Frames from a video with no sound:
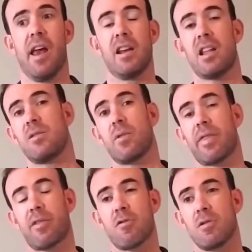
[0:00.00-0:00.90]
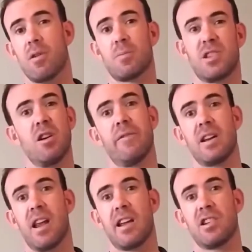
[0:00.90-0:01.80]
And through
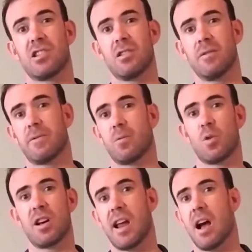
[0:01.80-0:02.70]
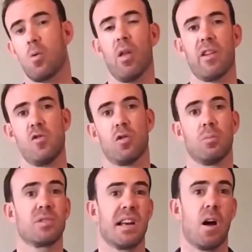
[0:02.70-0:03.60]
observing that, you sort of work out what the
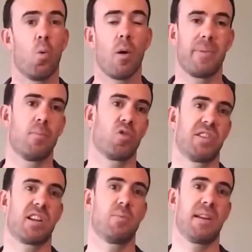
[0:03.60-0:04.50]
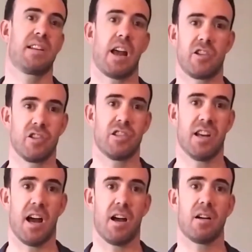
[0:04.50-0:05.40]
norms are, what people's
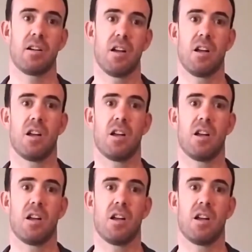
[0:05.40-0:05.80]
expectations are.